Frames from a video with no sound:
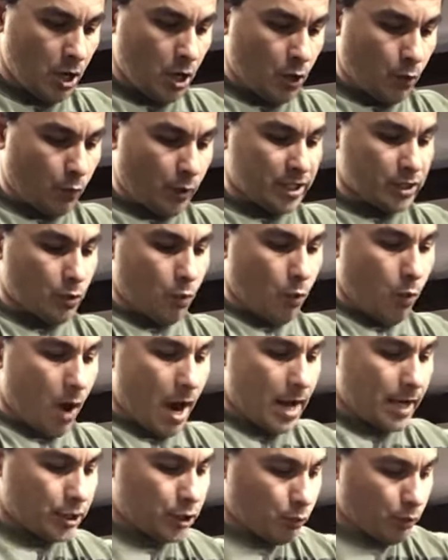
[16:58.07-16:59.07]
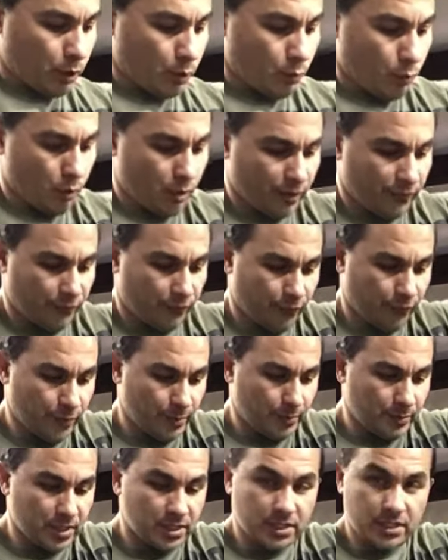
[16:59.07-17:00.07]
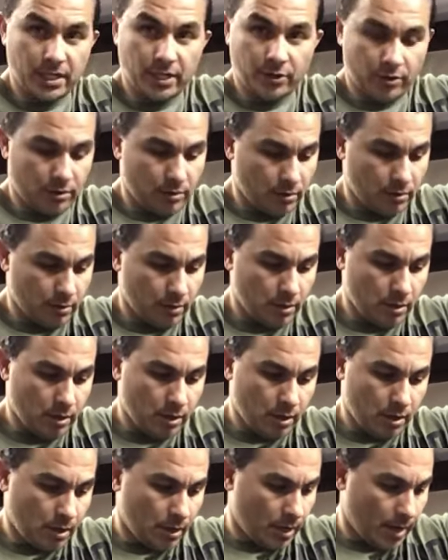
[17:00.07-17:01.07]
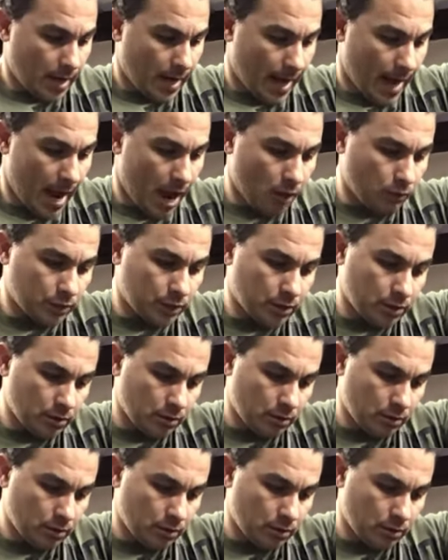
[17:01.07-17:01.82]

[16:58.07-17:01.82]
The reason why is you want to work from the center out.